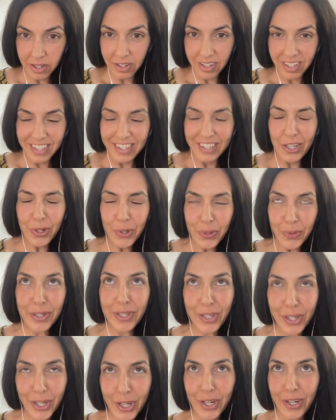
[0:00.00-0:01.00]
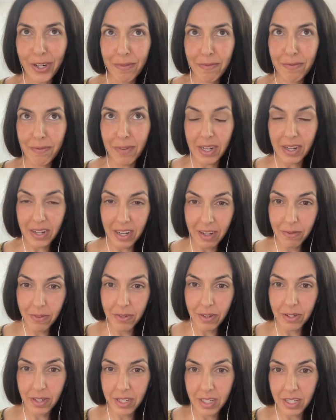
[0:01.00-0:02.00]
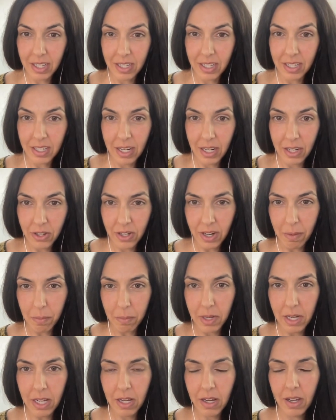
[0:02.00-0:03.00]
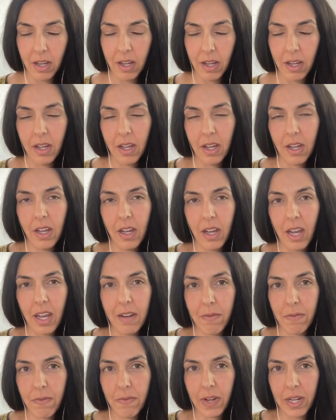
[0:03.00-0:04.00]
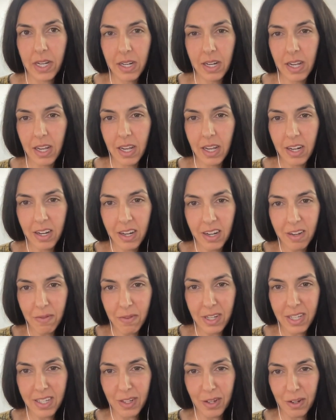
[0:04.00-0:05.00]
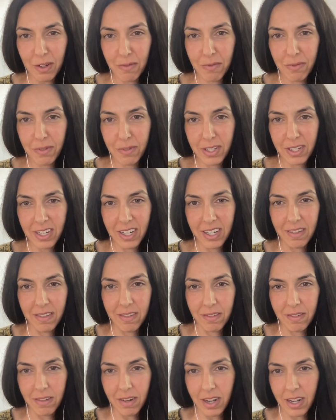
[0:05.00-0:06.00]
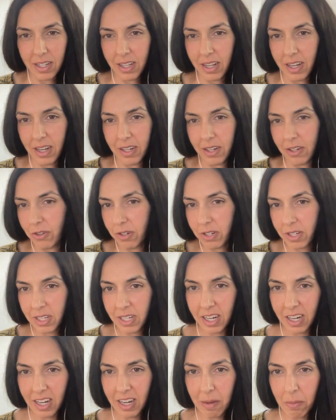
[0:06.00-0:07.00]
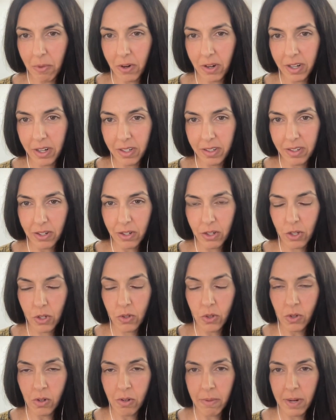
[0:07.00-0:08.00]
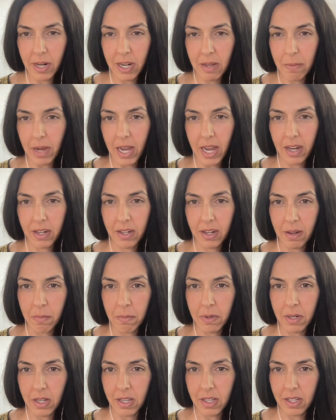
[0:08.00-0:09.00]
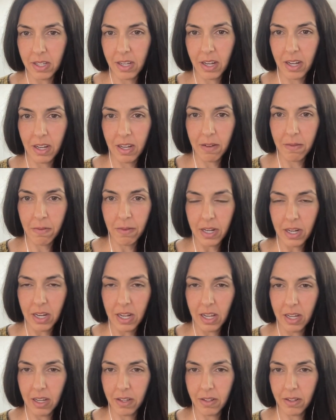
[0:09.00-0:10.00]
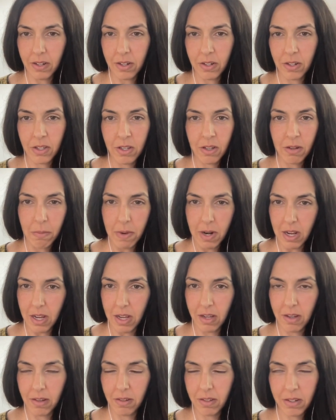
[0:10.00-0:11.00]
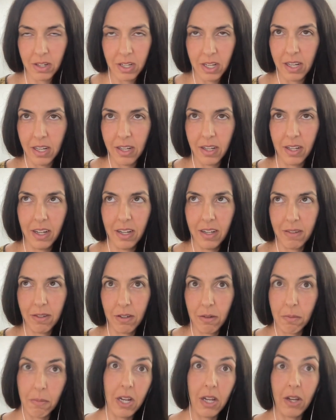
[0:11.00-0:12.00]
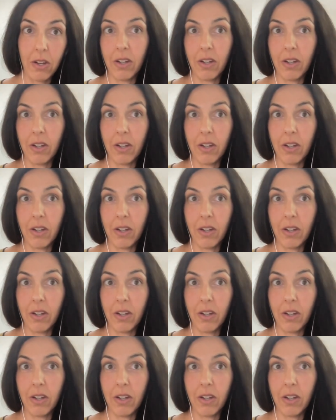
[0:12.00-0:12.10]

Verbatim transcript: to secure funding for a seed stage company and funding in and of itself is like not that interesting anymore. There's so many bad companies getting funding. There's so many, there's like so many good